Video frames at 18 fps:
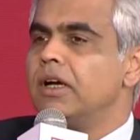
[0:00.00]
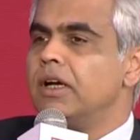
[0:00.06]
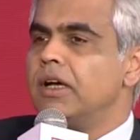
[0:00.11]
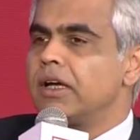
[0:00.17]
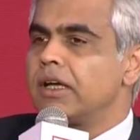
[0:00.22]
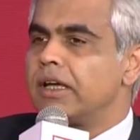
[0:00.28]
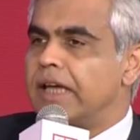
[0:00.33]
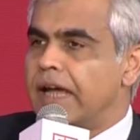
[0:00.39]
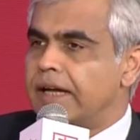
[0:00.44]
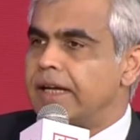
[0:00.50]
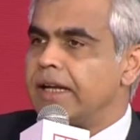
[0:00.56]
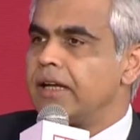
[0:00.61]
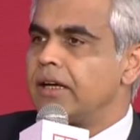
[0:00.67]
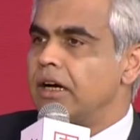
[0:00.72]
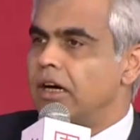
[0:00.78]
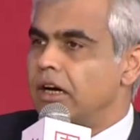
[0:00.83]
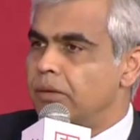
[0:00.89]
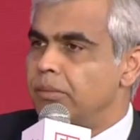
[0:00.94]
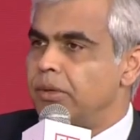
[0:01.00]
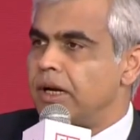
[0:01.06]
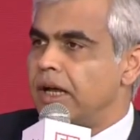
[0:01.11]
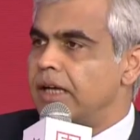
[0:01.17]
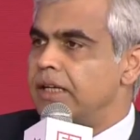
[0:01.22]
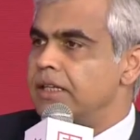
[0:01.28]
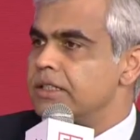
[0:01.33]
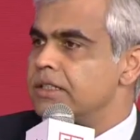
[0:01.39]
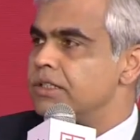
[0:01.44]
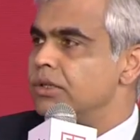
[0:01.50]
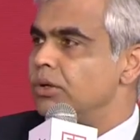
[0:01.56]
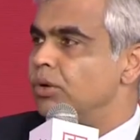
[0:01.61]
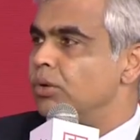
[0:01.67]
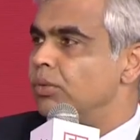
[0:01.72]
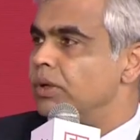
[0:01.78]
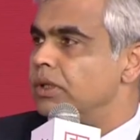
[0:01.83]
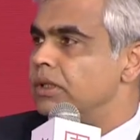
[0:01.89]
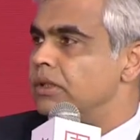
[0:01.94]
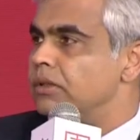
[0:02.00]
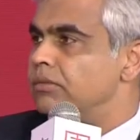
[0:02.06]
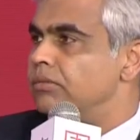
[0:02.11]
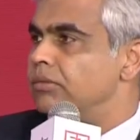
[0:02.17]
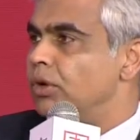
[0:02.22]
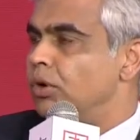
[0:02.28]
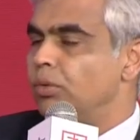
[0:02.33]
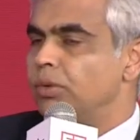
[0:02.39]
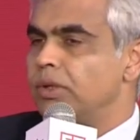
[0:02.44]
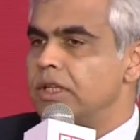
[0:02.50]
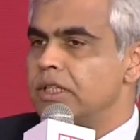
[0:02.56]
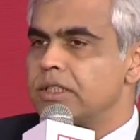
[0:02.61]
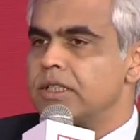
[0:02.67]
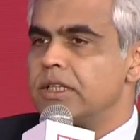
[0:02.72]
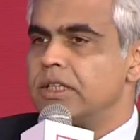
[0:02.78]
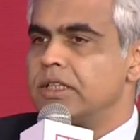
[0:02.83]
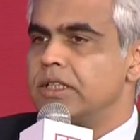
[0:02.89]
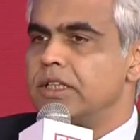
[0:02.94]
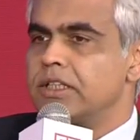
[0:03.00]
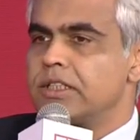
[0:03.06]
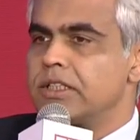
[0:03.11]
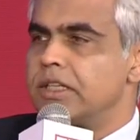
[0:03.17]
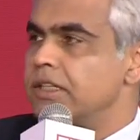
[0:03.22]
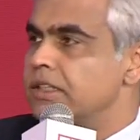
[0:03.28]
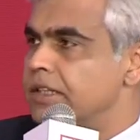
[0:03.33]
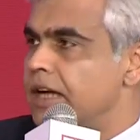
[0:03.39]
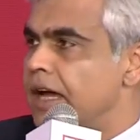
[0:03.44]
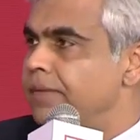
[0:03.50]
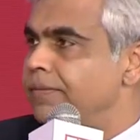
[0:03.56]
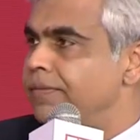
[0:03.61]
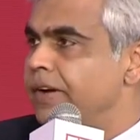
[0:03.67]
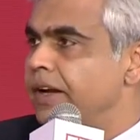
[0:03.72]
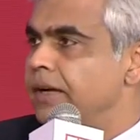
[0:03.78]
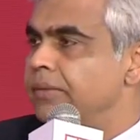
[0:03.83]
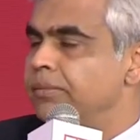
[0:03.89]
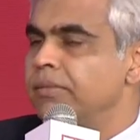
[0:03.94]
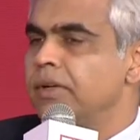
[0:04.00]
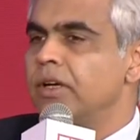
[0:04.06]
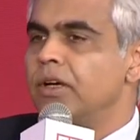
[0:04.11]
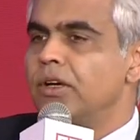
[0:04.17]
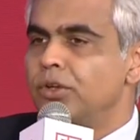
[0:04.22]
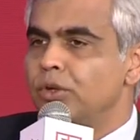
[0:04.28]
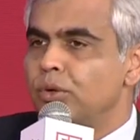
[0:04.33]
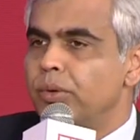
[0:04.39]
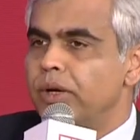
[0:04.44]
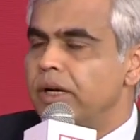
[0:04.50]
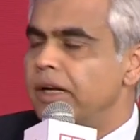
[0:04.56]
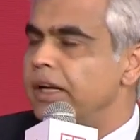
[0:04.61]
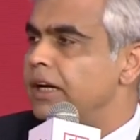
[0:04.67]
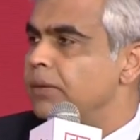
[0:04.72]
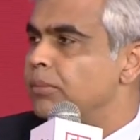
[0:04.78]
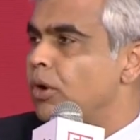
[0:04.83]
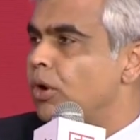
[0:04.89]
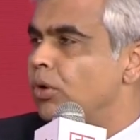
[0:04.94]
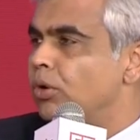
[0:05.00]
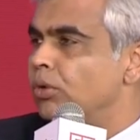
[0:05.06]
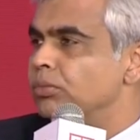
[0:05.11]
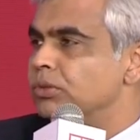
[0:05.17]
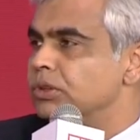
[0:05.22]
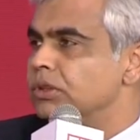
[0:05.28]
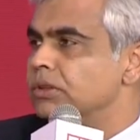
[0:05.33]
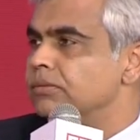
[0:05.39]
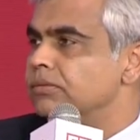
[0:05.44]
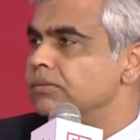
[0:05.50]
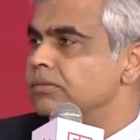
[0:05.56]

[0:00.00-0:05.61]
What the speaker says: getting urbanized over this time frame, you will need more homes.